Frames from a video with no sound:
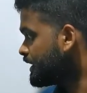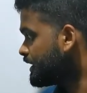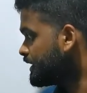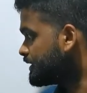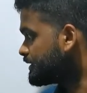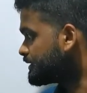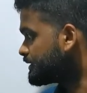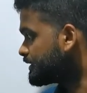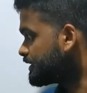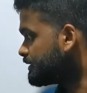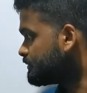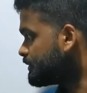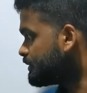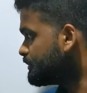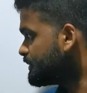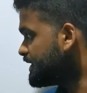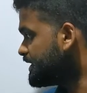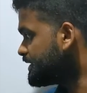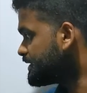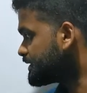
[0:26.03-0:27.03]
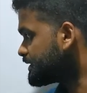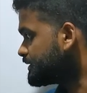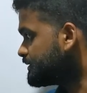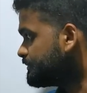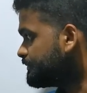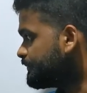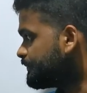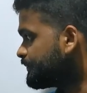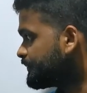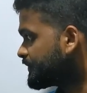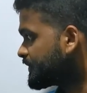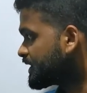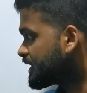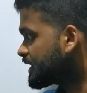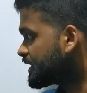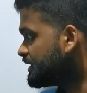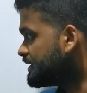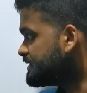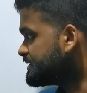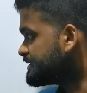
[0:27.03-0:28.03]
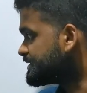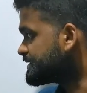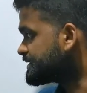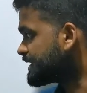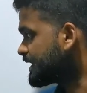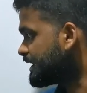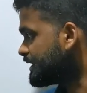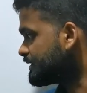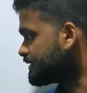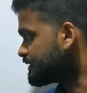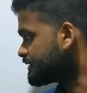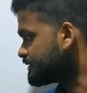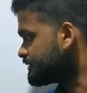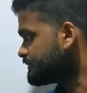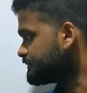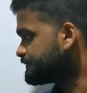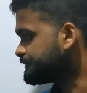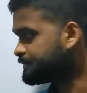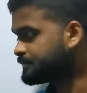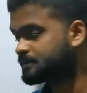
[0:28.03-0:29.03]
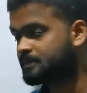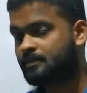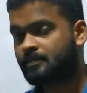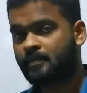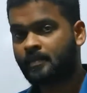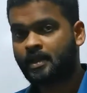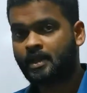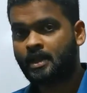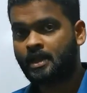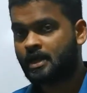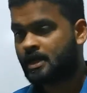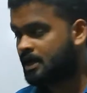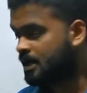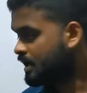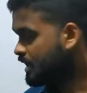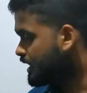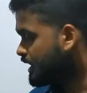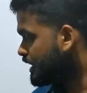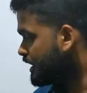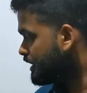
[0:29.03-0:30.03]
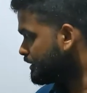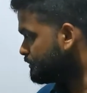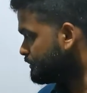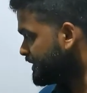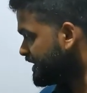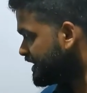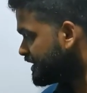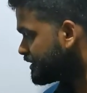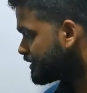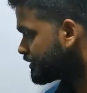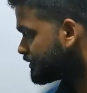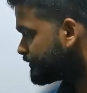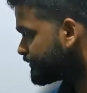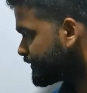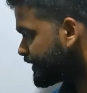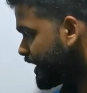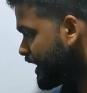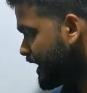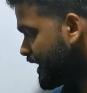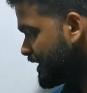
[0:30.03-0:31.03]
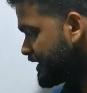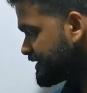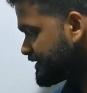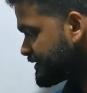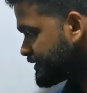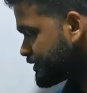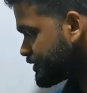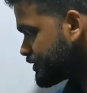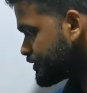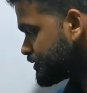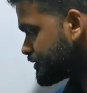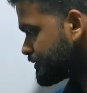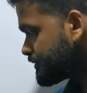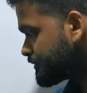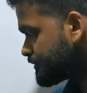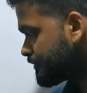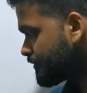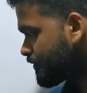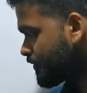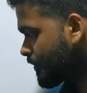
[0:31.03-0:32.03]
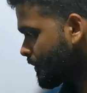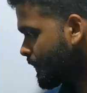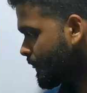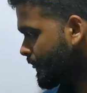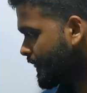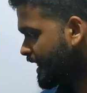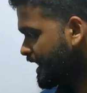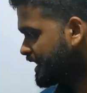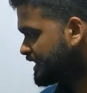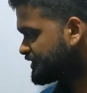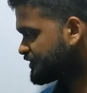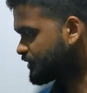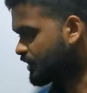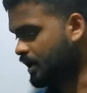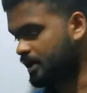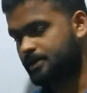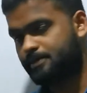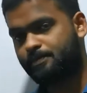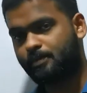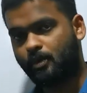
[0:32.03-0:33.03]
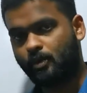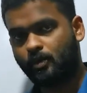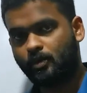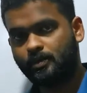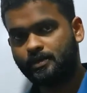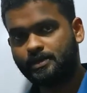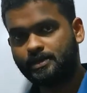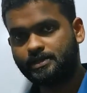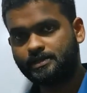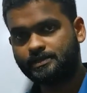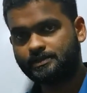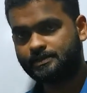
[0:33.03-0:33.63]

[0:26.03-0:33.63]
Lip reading: a thermometer, a stirrer, a beaker of glass, a tripod,